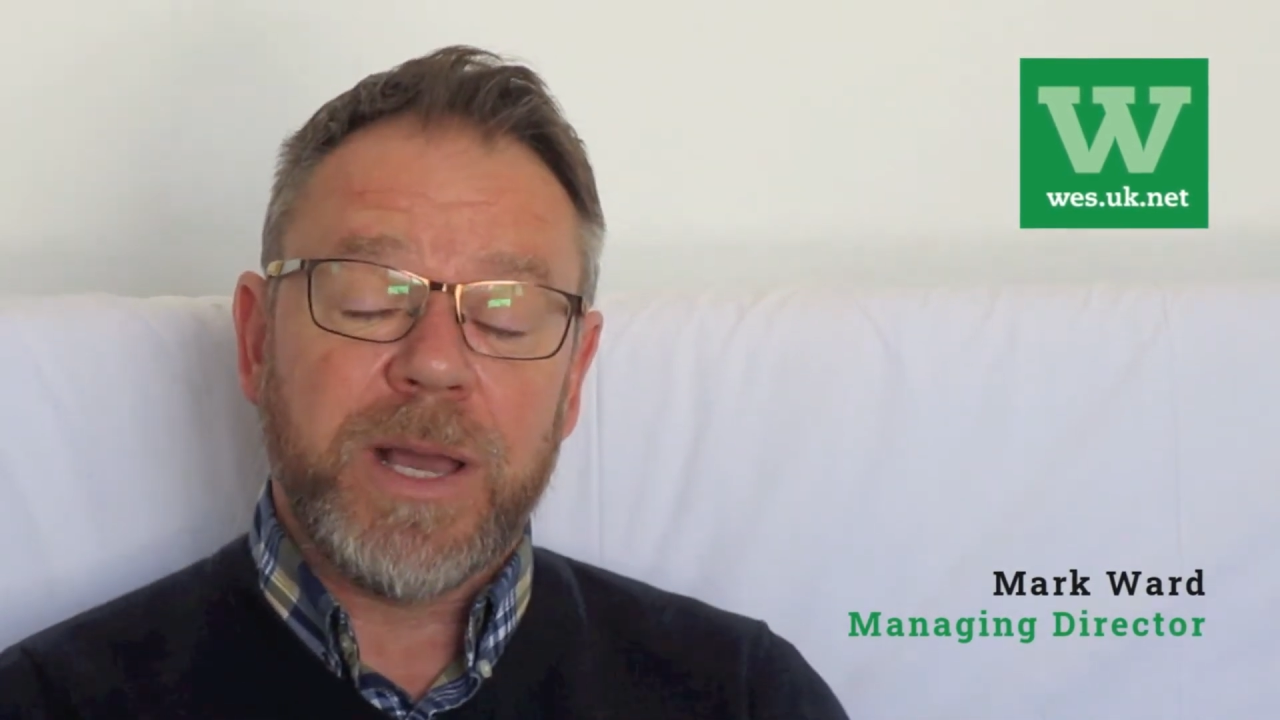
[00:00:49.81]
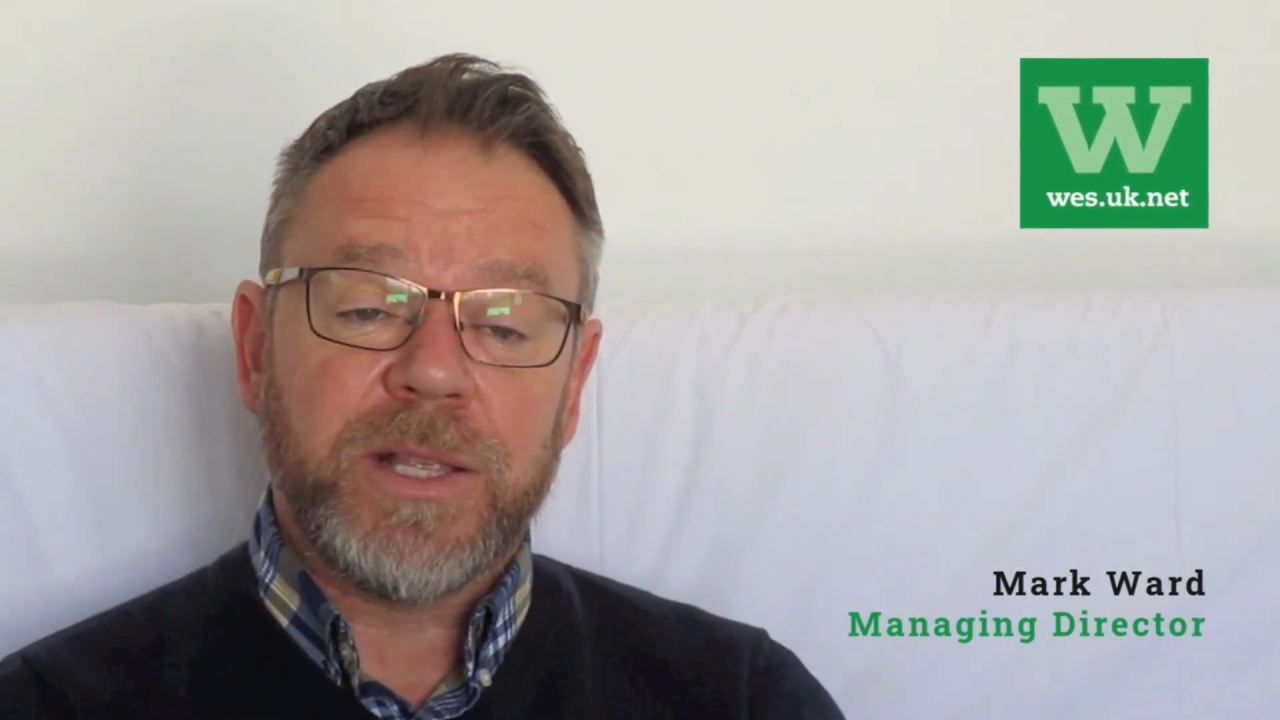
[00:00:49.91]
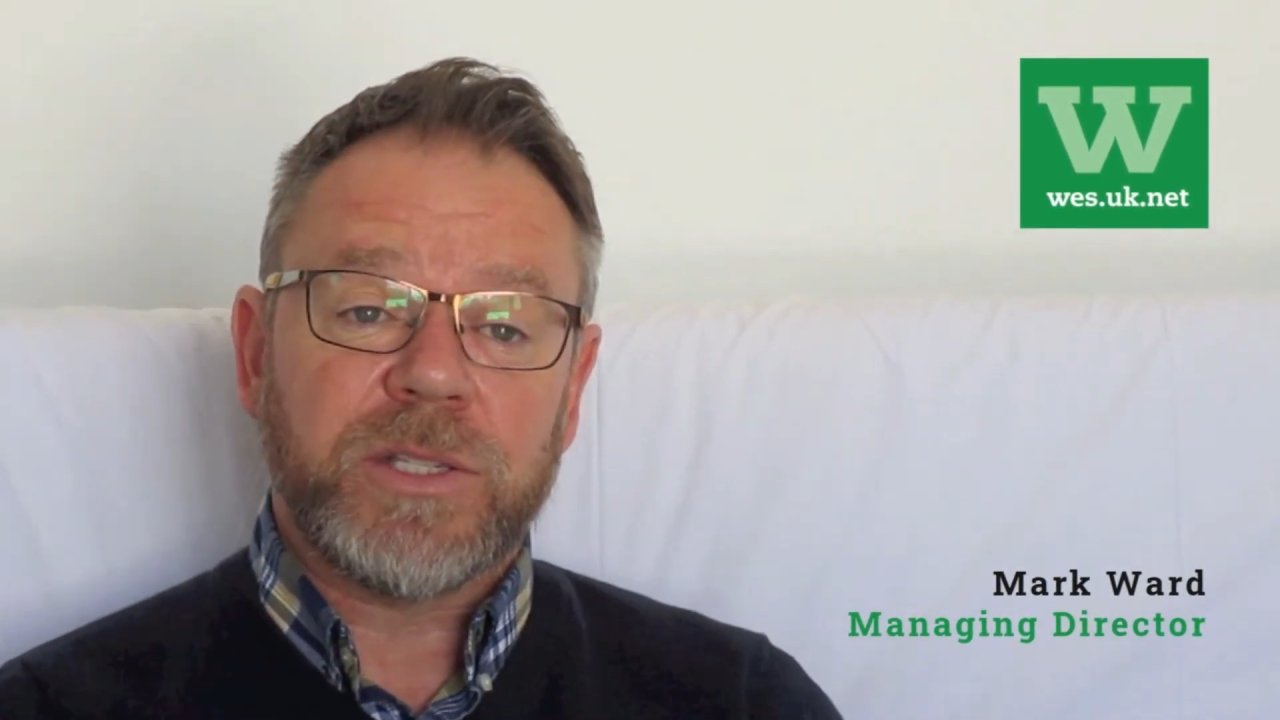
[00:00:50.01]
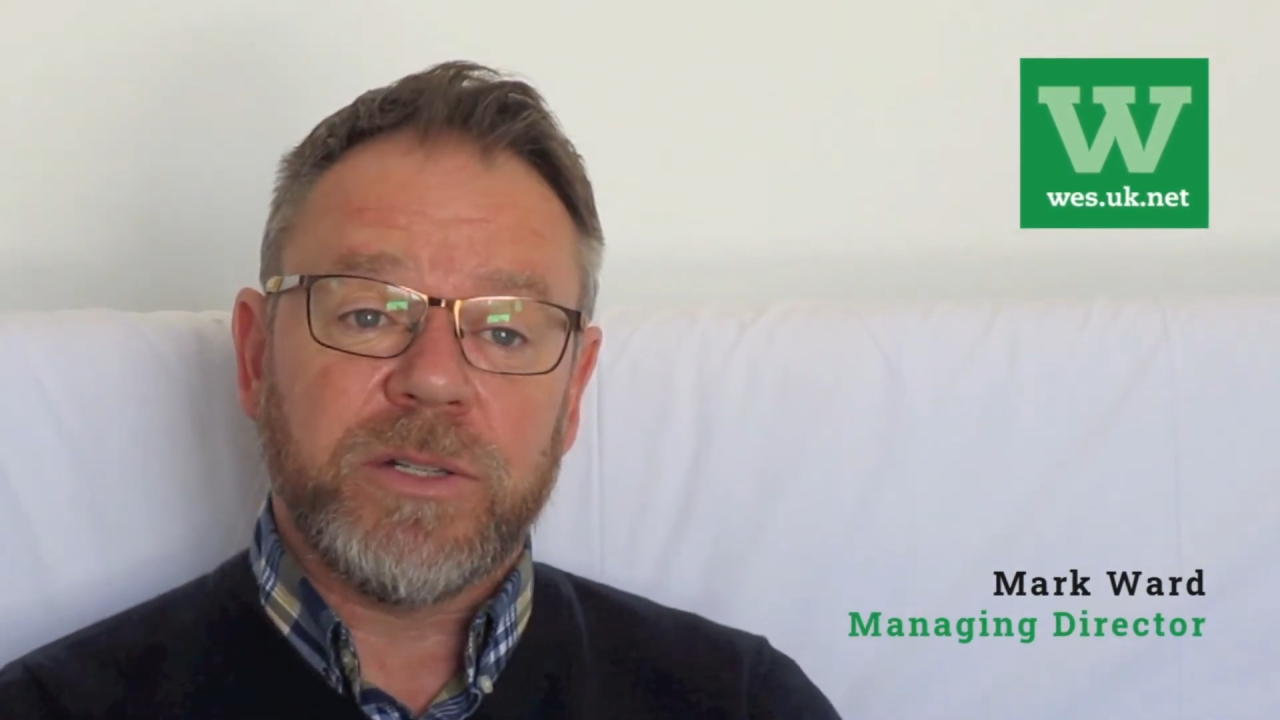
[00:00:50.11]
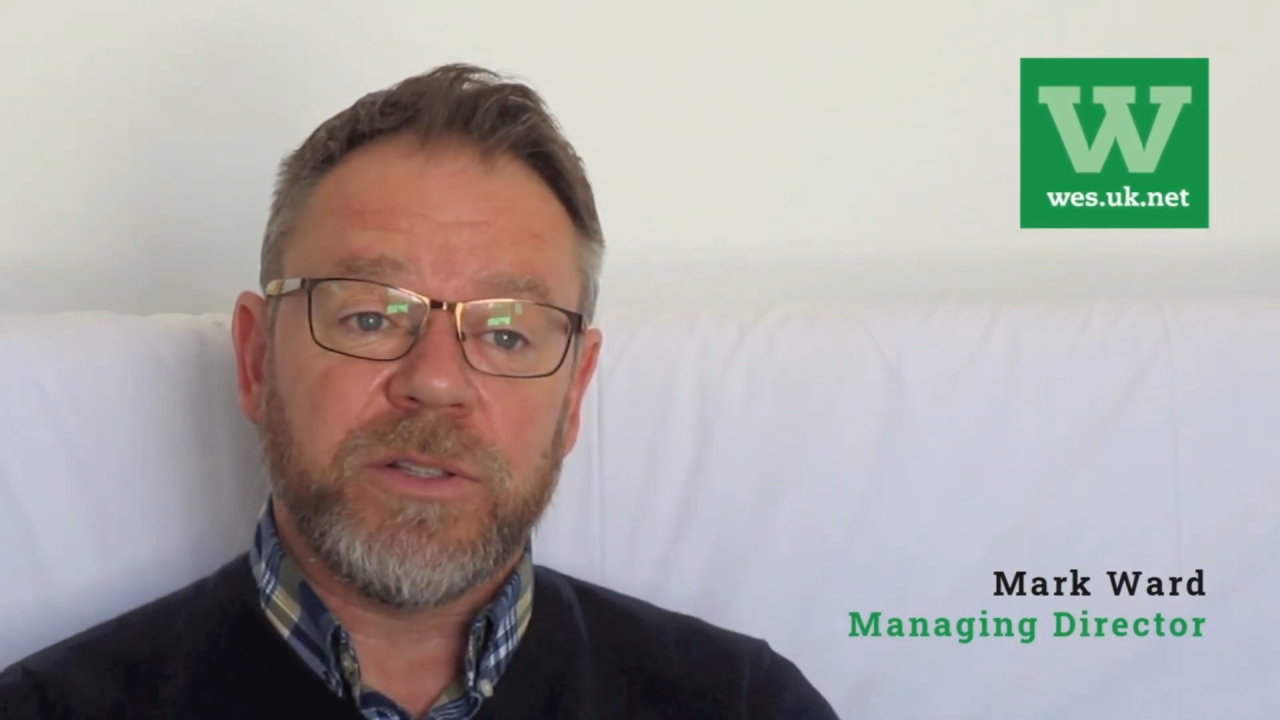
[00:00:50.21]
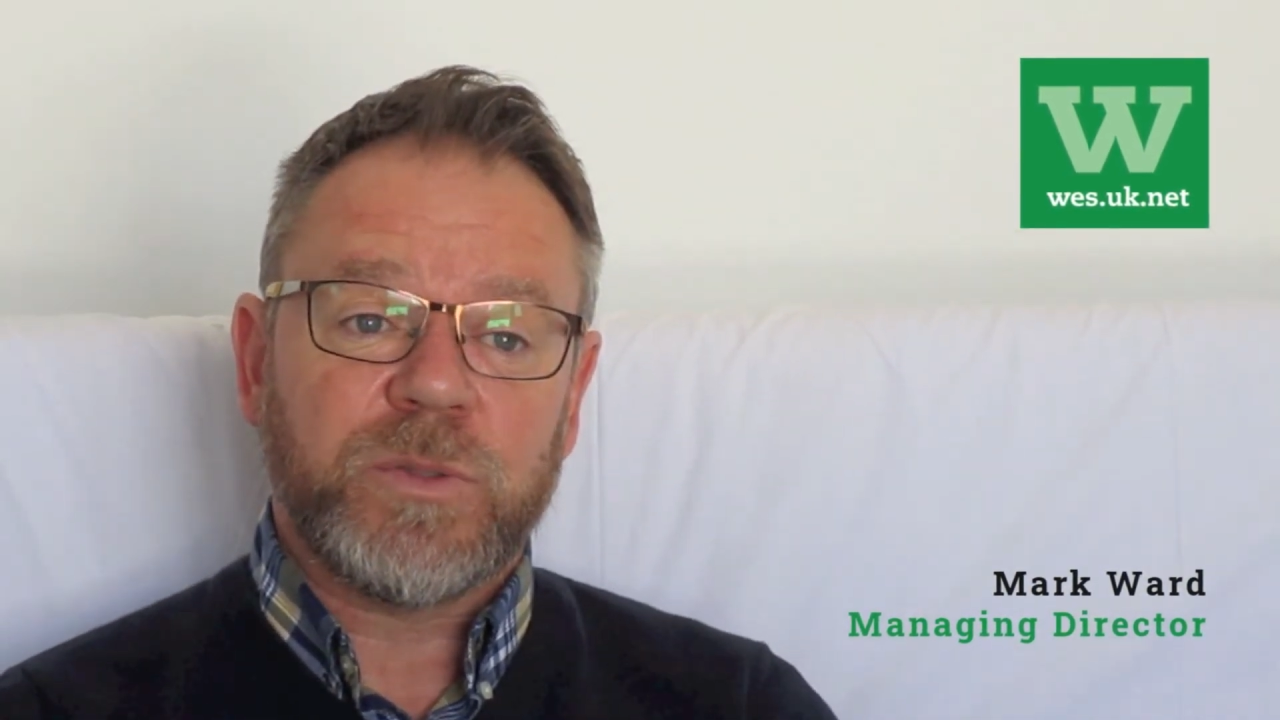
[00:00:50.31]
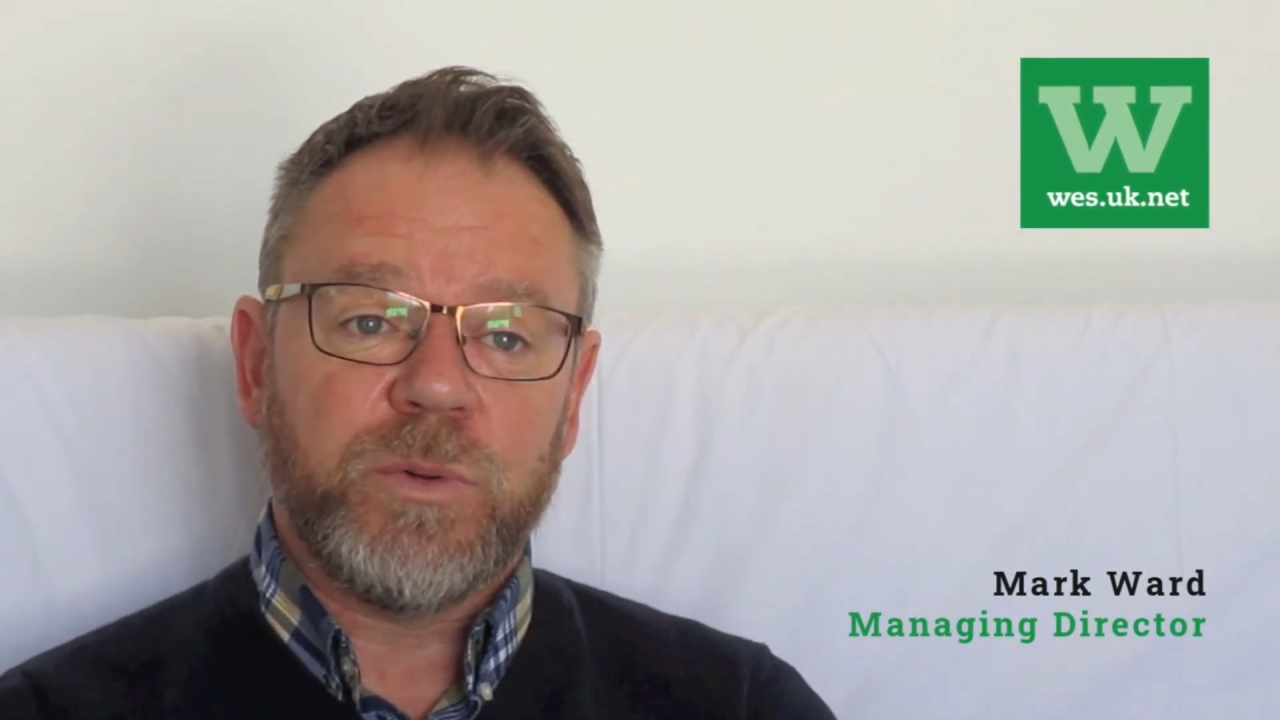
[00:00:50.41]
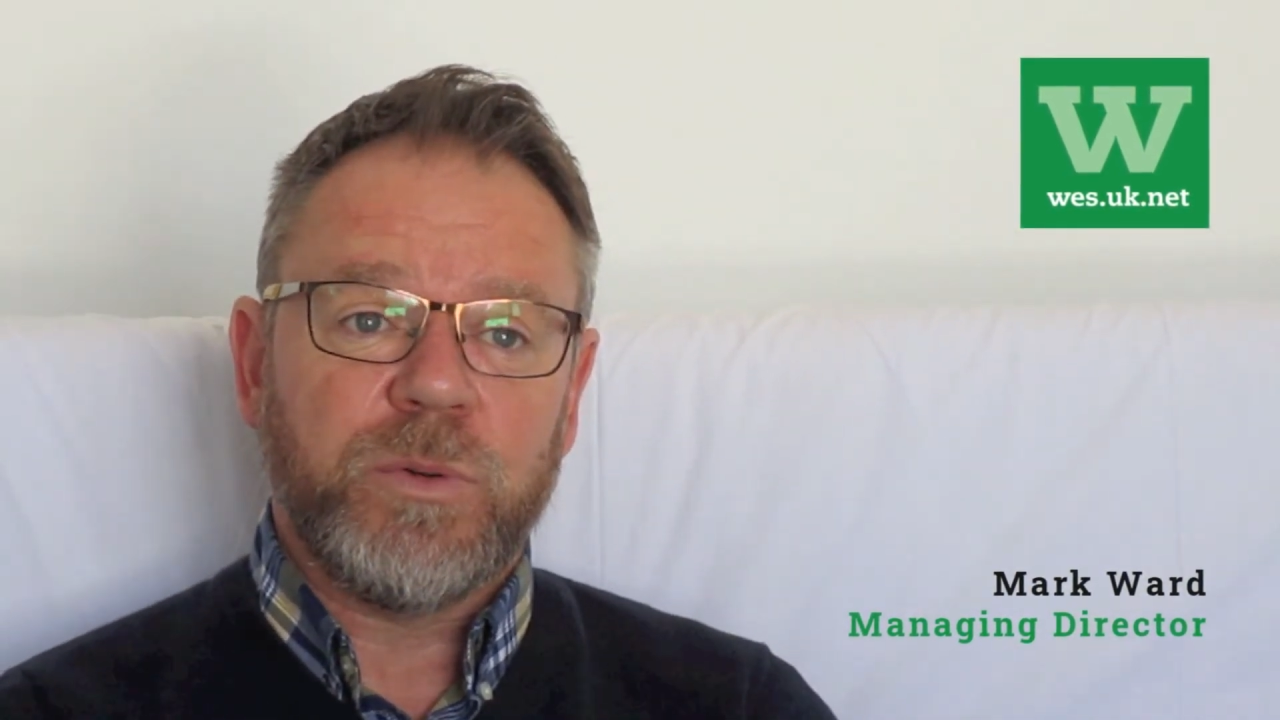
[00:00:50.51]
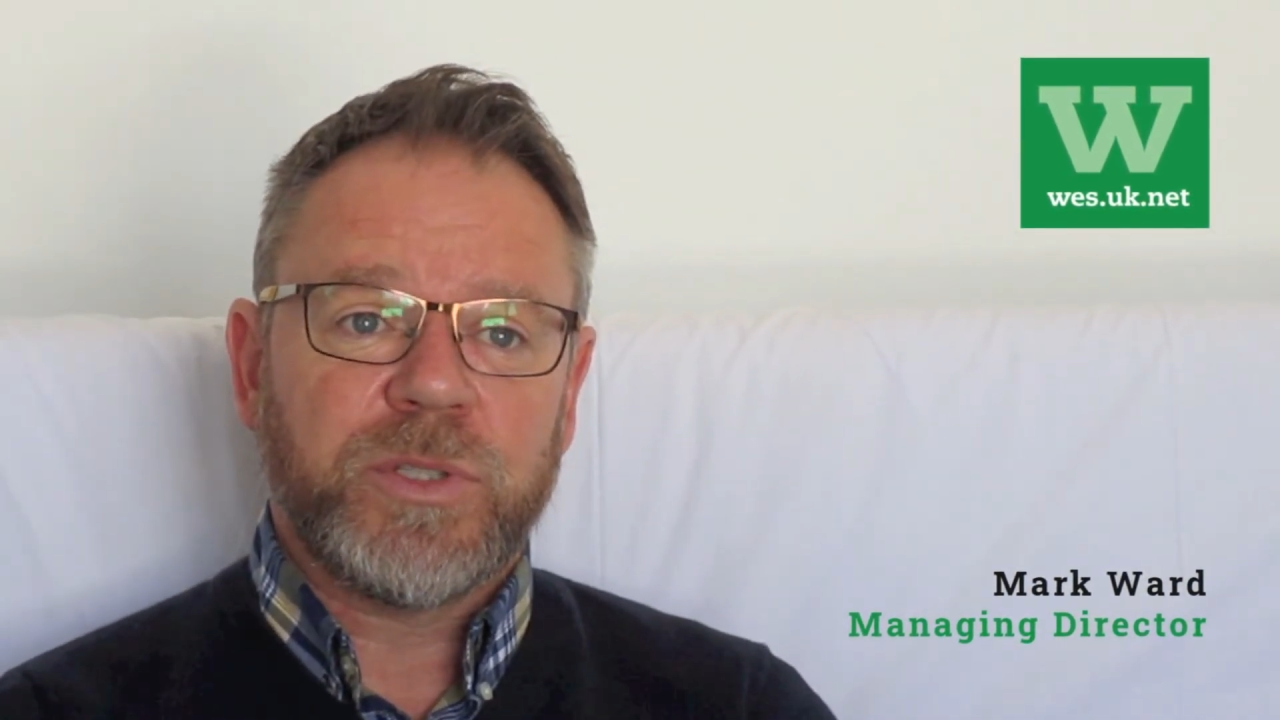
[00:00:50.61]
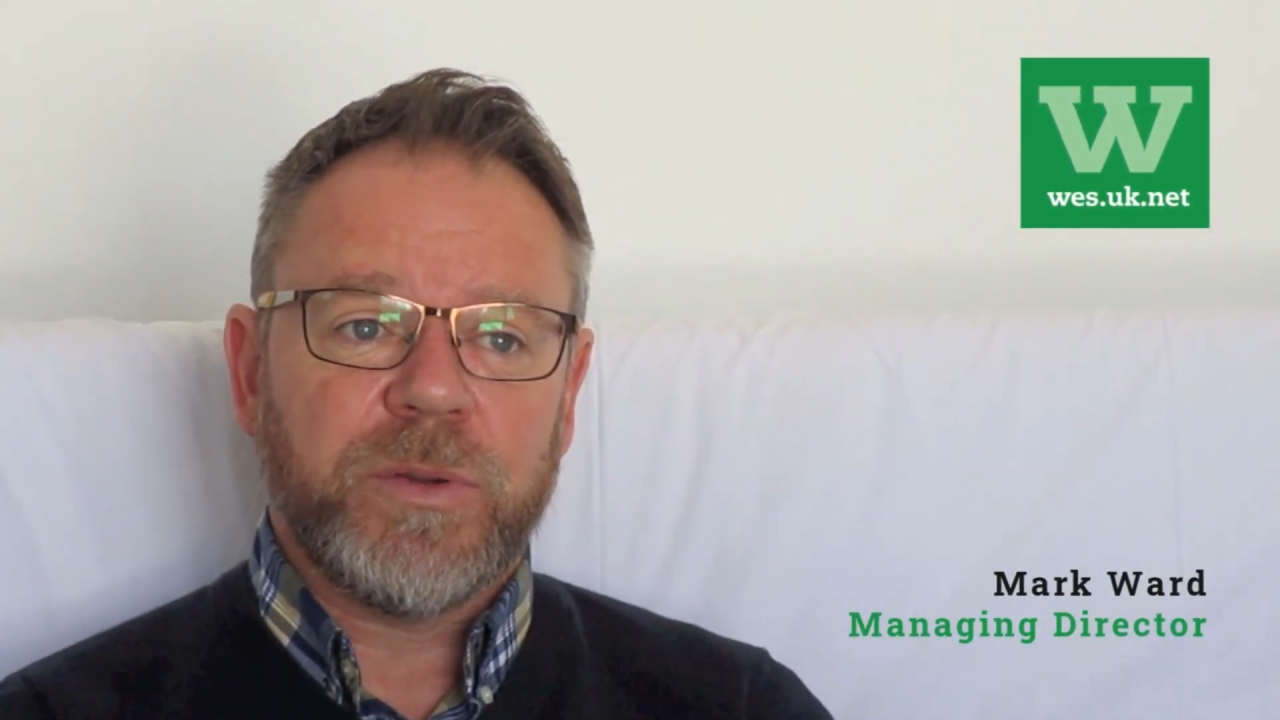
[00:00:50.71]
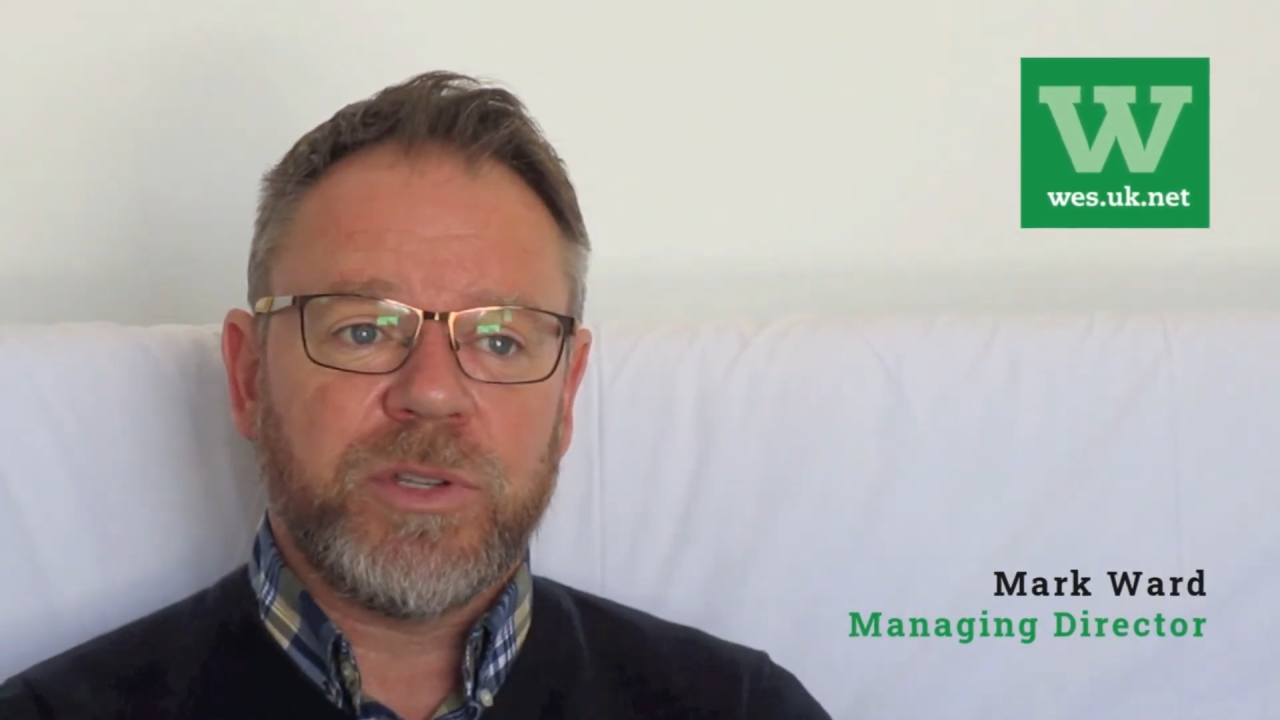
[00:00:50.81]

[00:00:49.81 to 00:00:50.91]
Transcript: maintenance will also